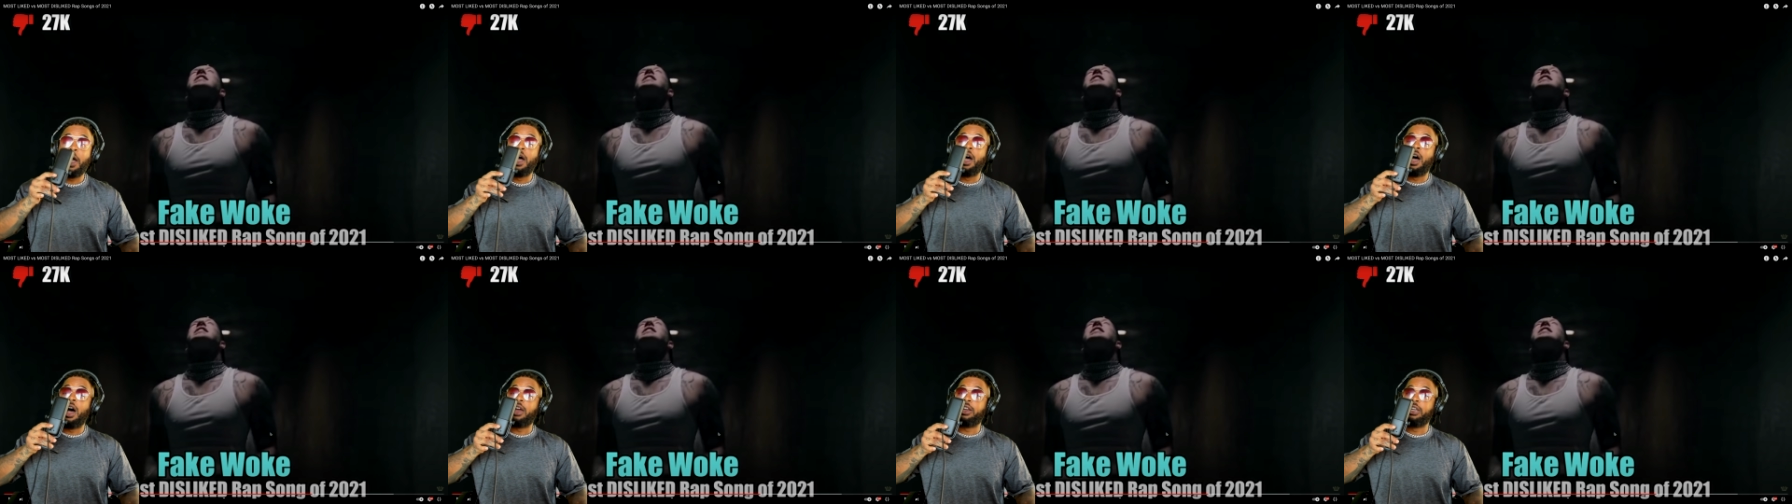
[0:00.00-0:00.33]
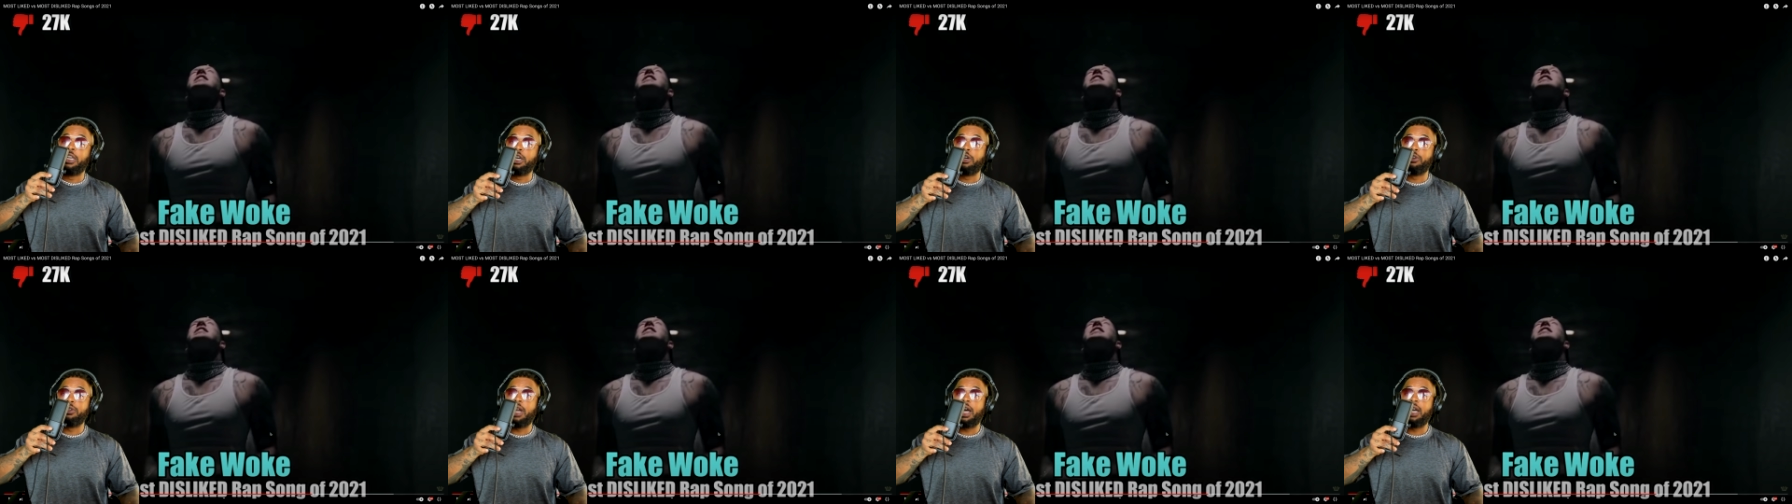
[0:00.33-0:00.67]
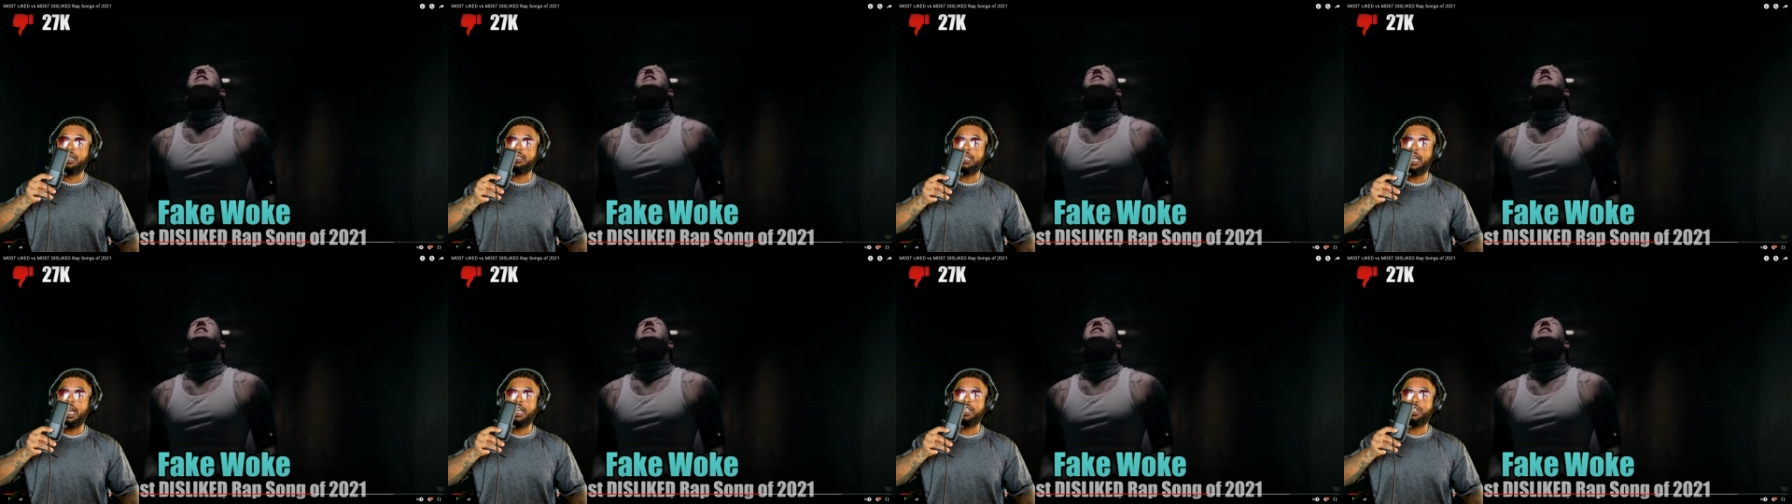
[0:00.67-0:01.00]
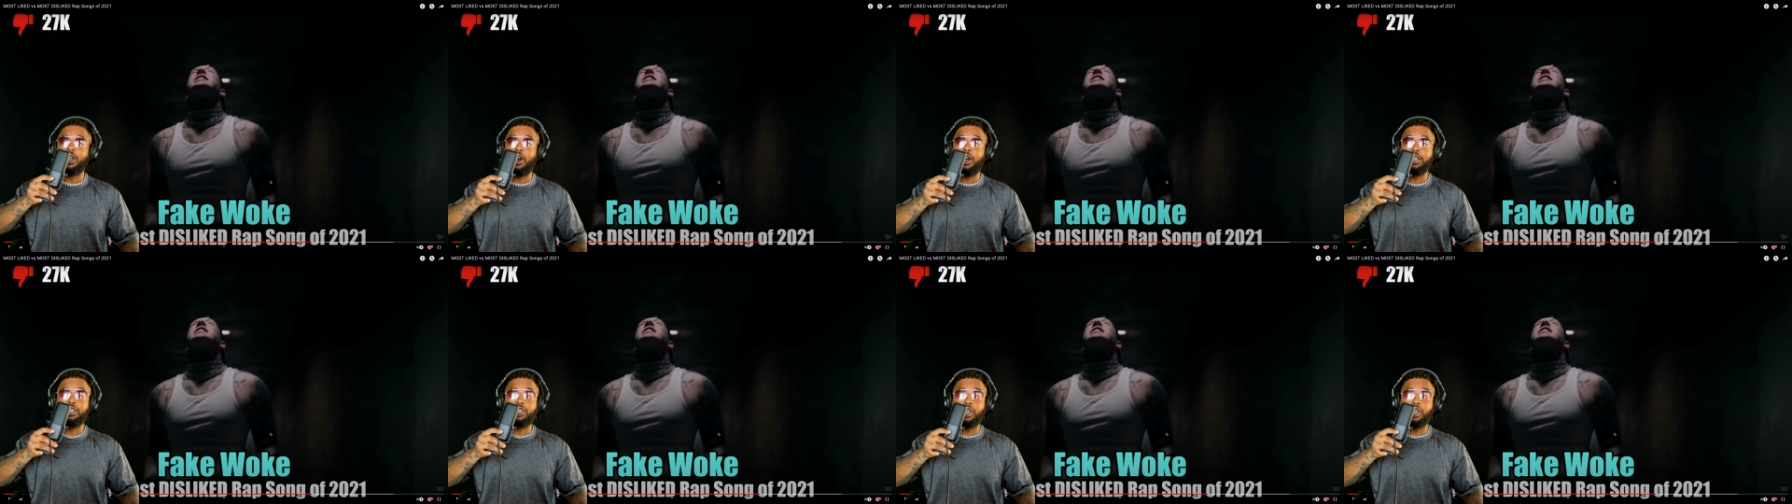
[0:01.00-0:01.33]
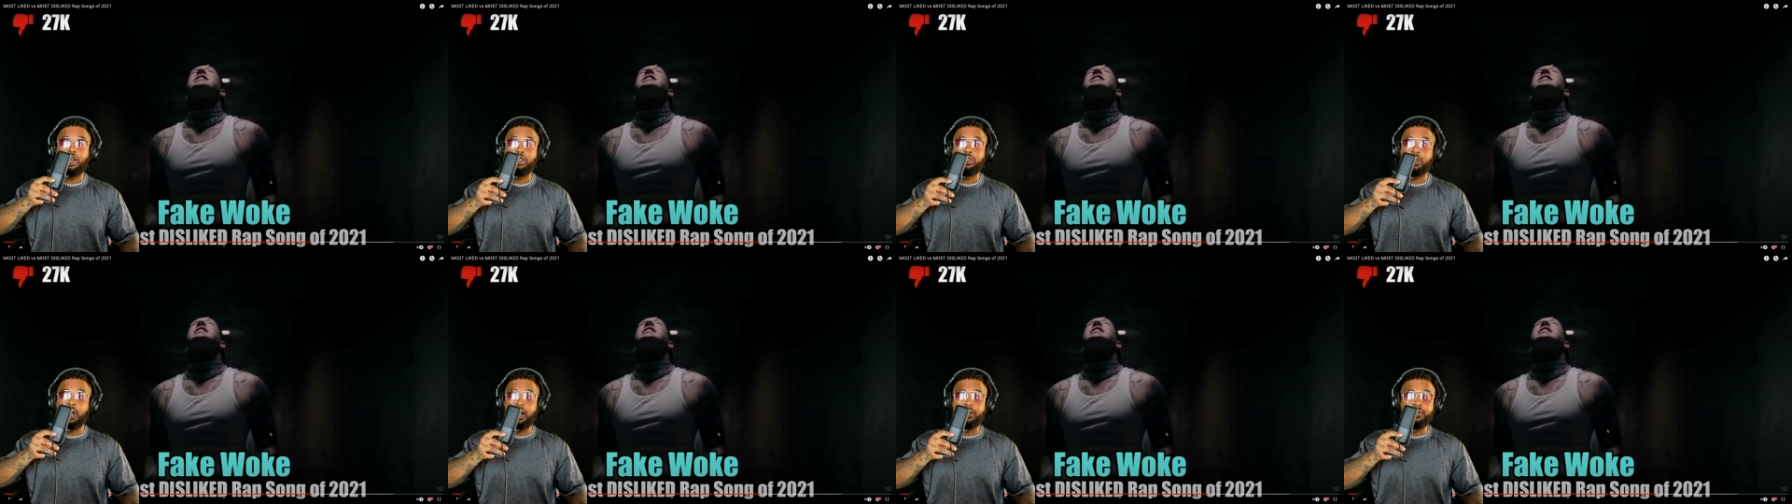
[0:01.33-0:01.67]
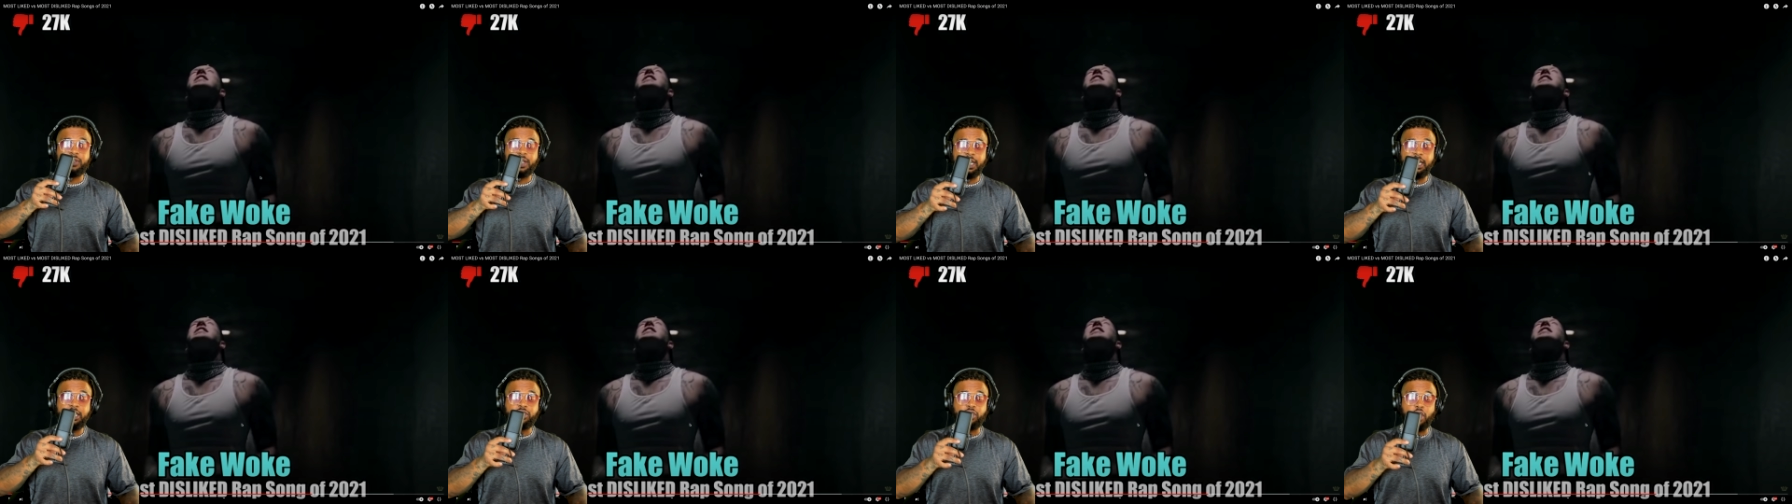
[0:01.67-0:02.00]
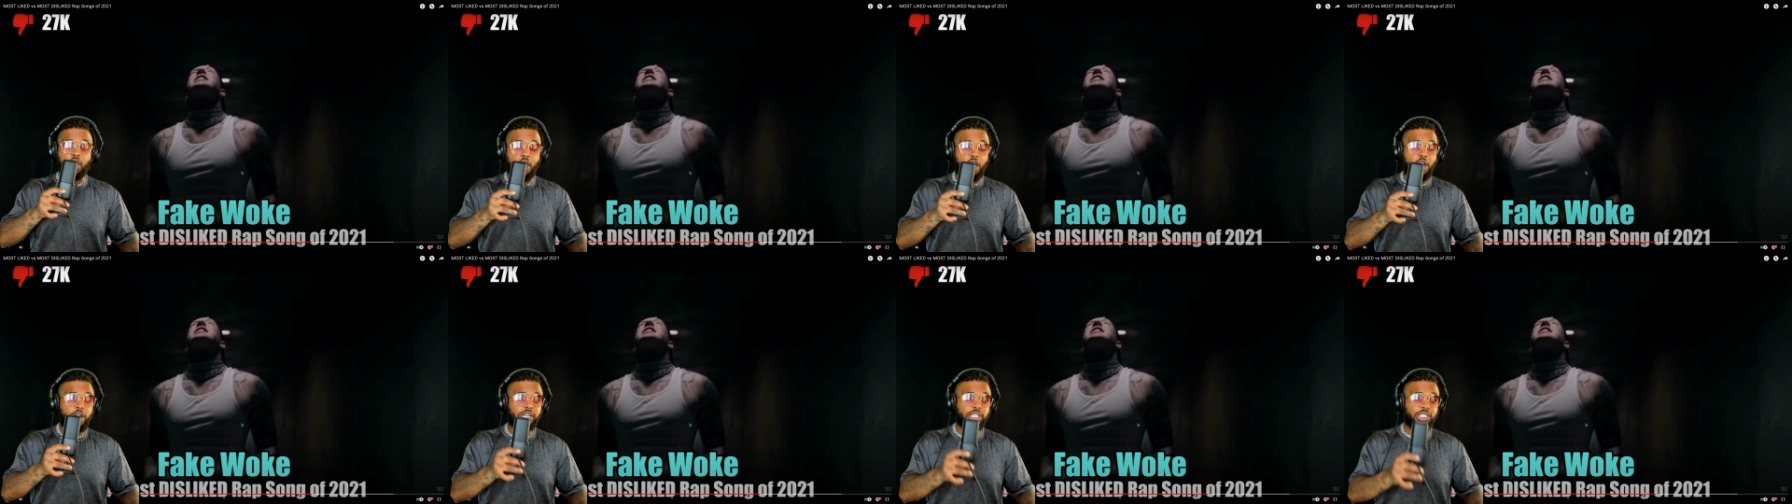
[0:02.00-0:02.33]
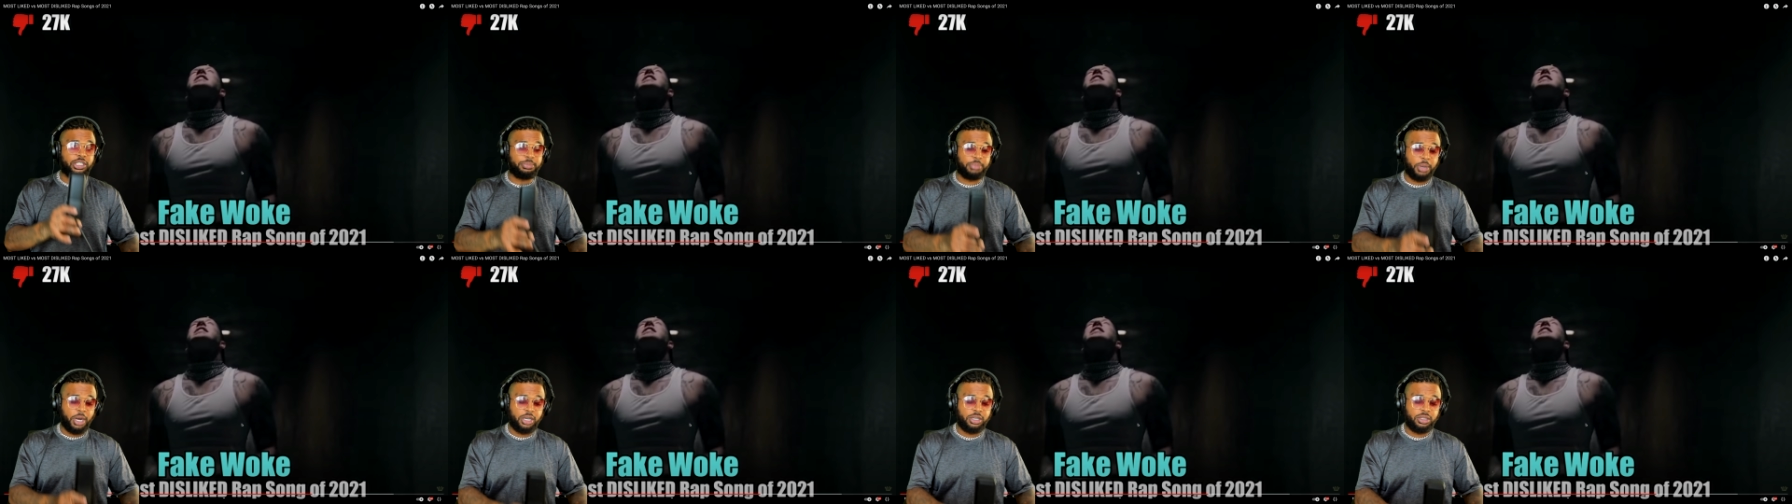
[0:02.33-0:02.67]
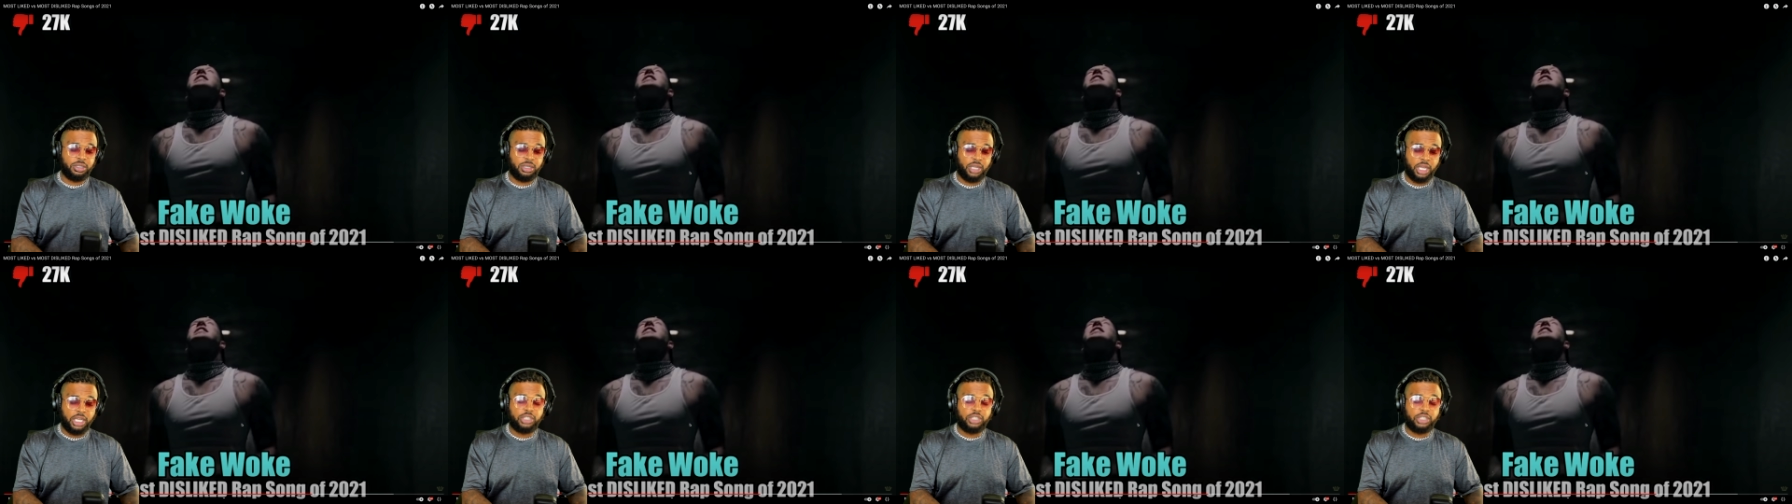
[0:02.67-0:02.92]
Lil Nas X, I already told you, I think he's an artist, bro.